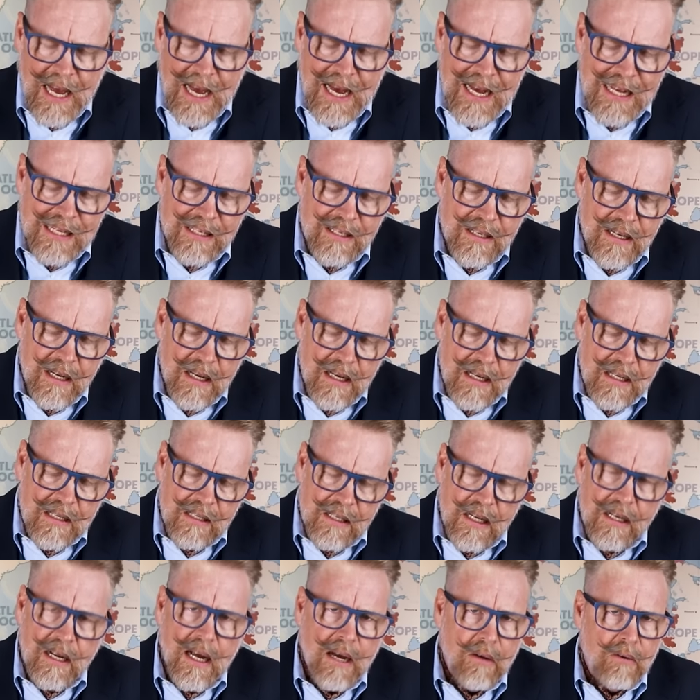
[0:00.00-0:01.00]
As
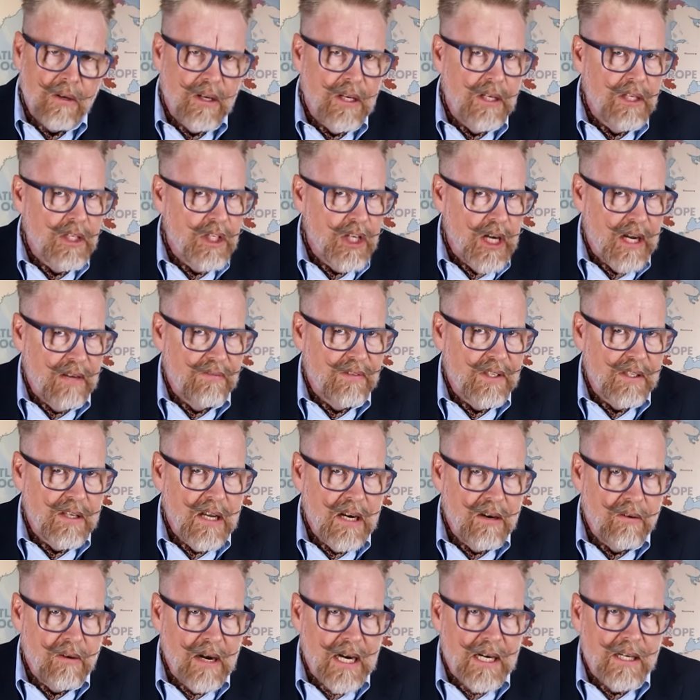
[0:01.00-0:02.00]
set out in SHAEF's
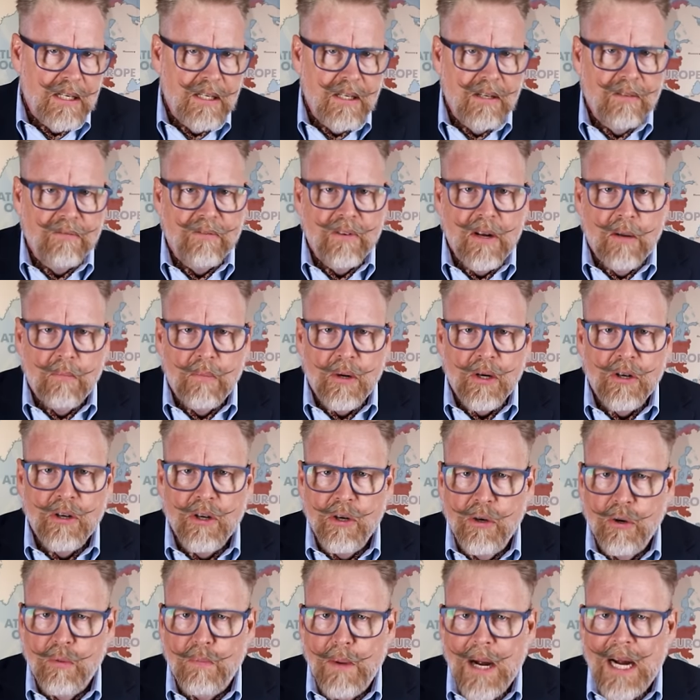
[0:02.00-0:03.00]
Directive Number
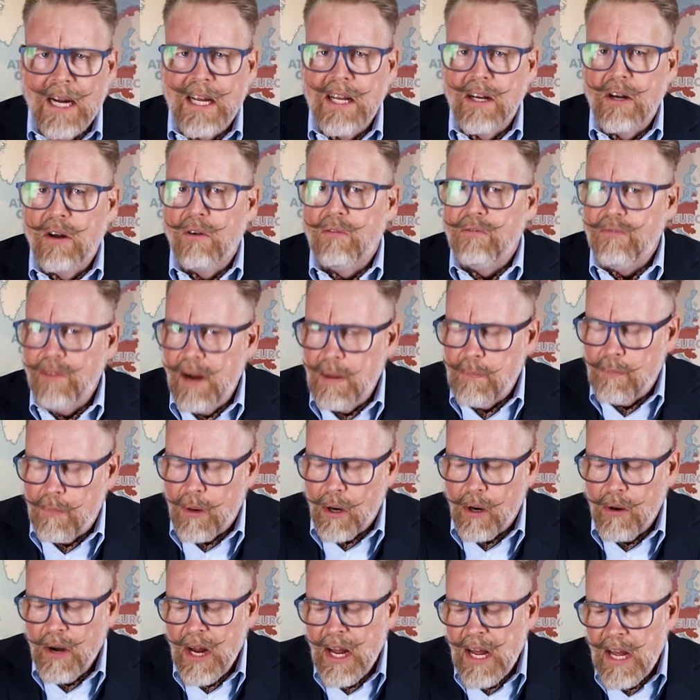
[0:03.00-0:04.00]
2 back in
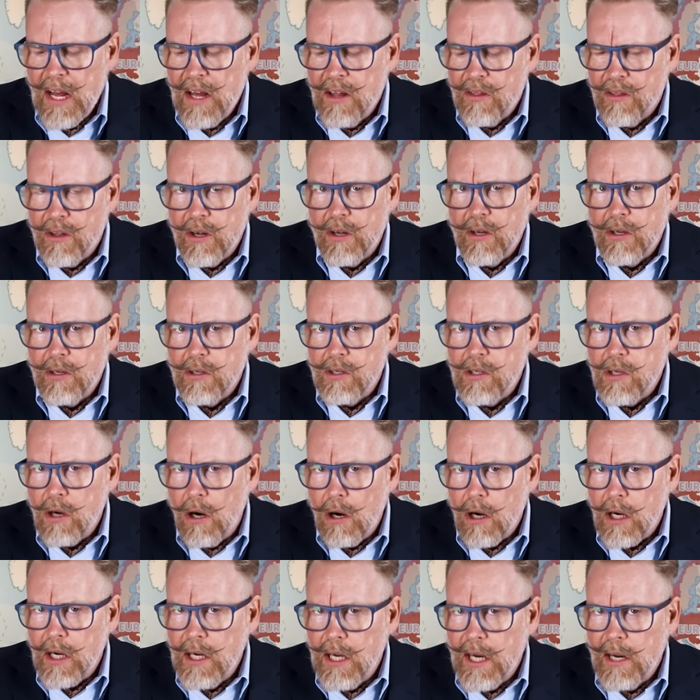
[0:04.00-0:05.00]
November, the
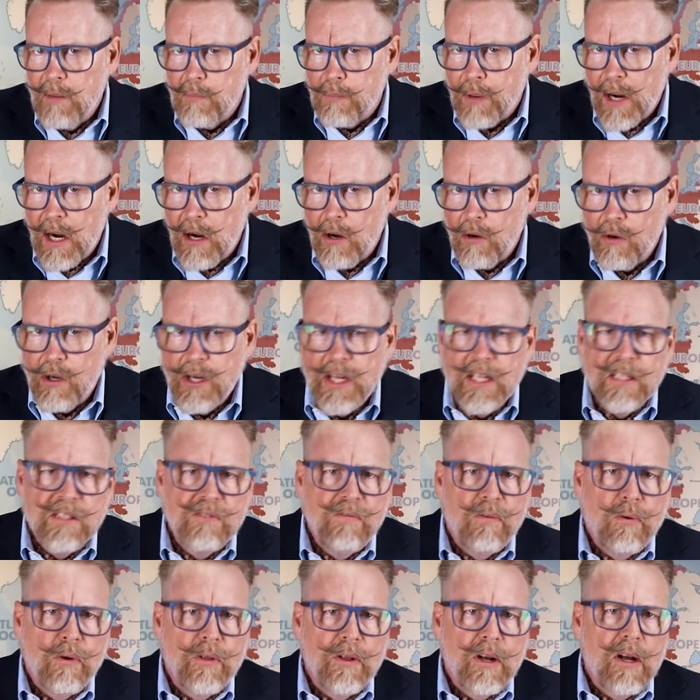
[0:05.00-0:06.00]
targeting
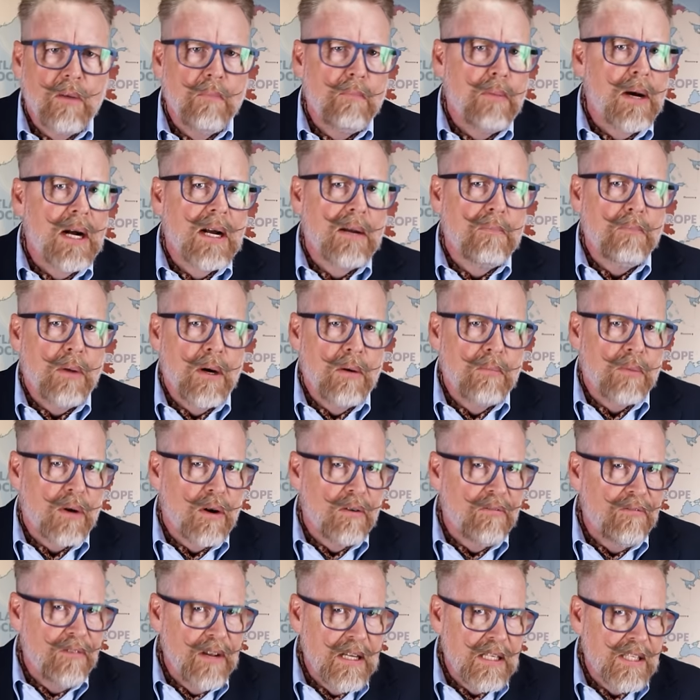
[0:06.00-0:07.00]
priorities for the combined
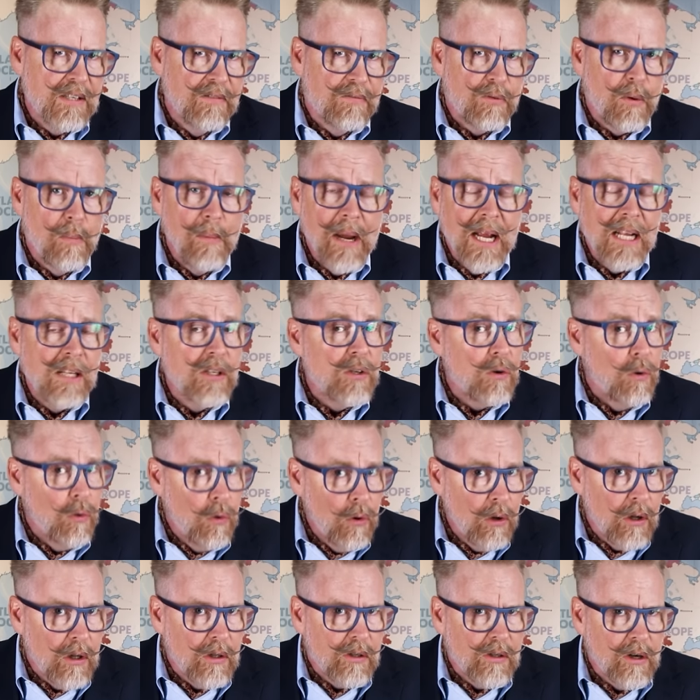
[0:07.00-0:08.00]
bomber offensive remains
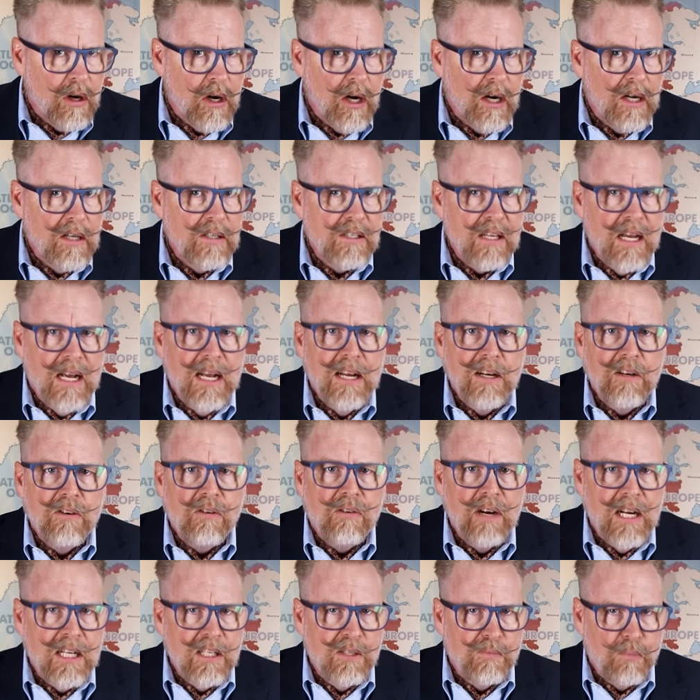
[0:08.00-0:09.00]
oil targets and
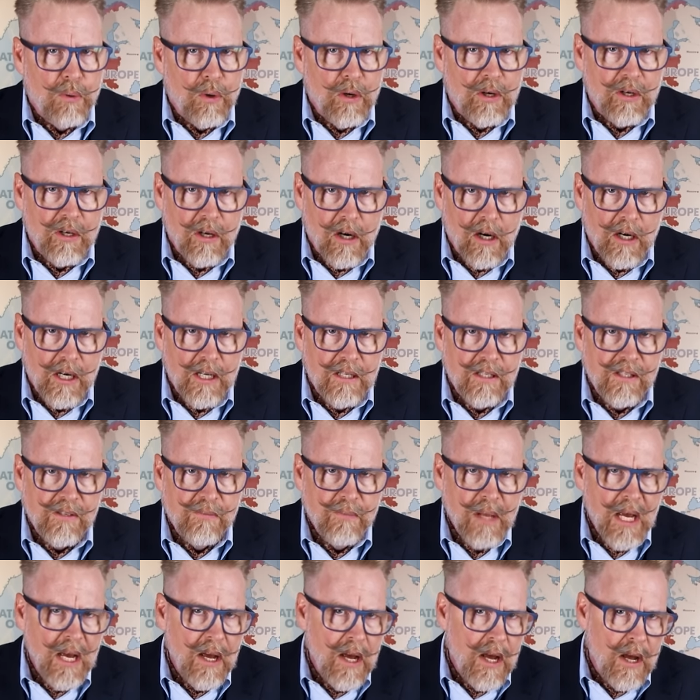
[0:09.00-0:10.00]
transport
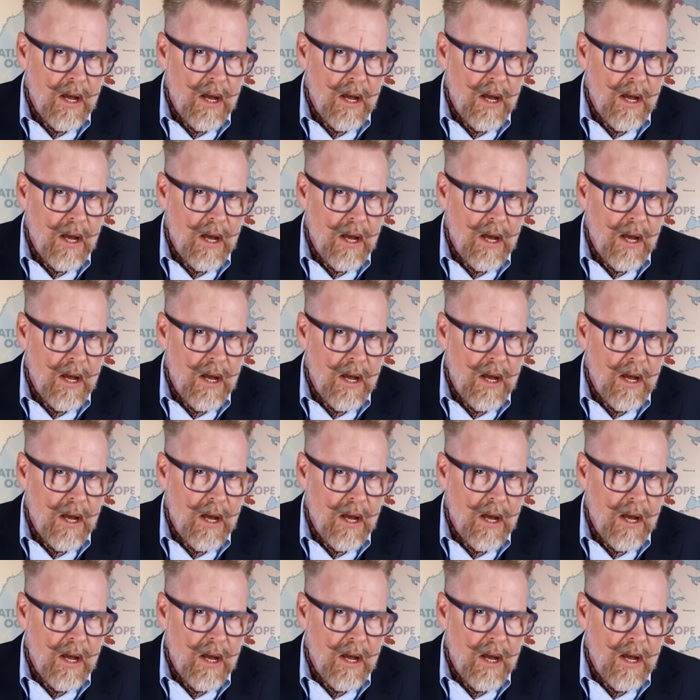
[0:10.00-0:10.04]
targets.